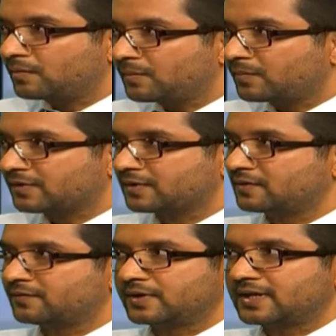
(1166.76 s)

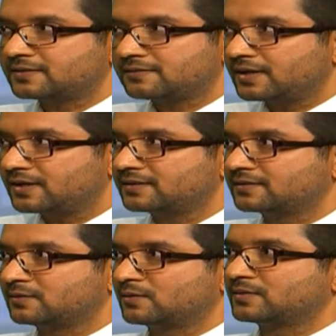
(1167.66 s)
omeprazole for gastritis.
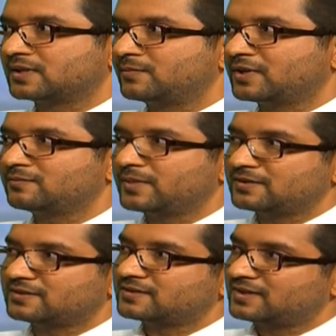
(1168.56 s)
So sometimes
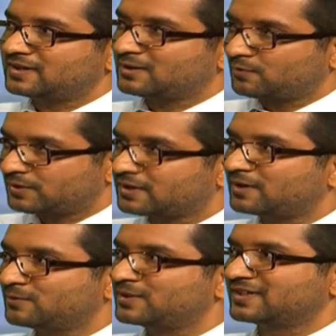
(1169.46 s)
patients take it over the
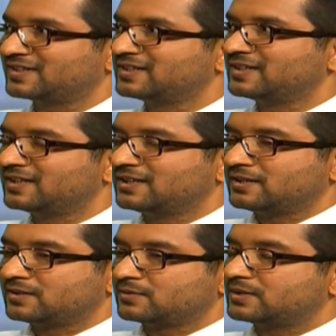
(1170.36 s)
counter,
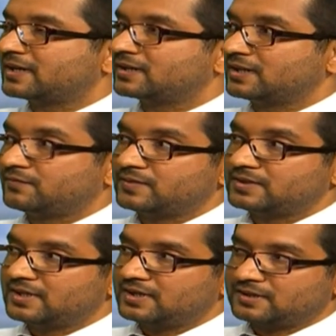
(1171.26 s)
so that if
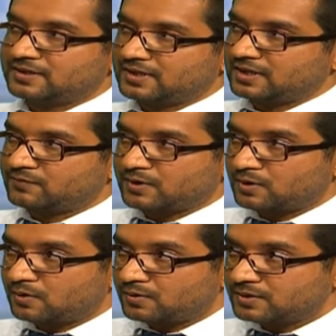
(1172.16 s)
they take it for a
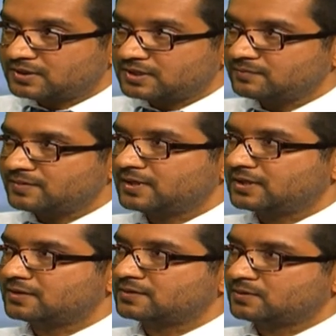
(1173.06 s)
long term,
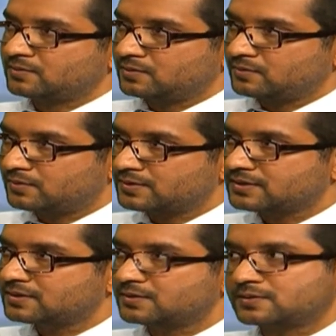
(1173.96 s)
it is known to
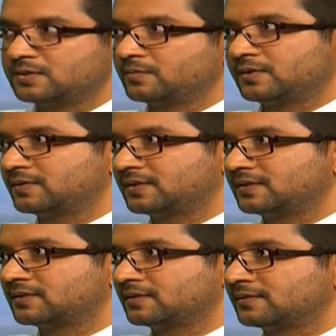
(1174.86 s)
cause
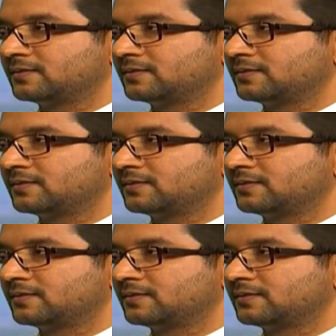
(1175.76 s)
osteoporosis.